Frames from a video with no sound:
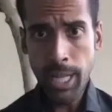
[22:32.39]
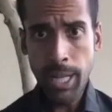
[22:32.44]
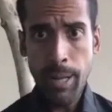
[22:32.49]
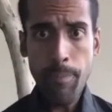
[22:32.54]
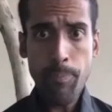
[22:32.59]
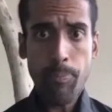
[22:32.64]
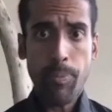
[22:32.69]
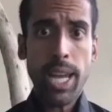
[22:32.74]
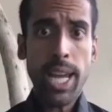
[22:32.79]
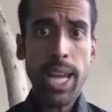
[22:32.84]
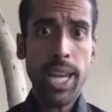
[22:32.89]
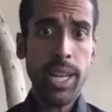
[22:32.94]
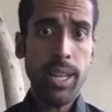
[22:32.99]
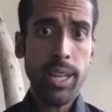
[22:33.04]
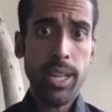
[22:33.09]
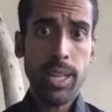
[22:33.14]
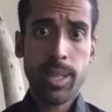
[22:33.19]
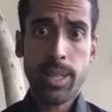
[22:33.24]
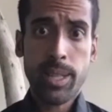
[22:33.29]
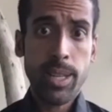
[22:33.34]
And
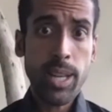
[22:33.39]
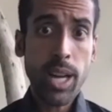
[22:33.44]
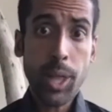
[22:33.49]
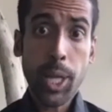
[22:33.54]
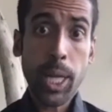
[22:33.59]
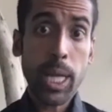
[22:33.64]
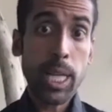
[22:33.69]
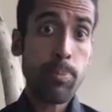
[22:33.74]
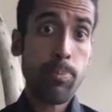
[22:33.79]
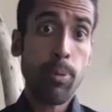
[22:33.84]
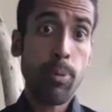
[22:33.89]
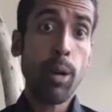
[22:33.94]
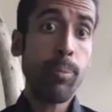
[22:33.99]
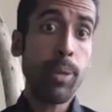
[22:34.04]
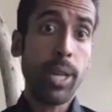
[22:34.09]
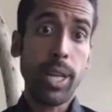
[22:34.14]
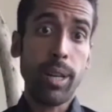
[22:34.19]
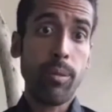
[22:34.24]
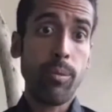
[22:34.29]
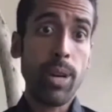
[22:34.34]
nothing is
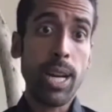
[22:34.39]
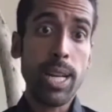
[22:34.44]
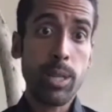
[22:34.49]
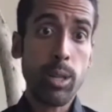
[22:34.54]
permanent, right?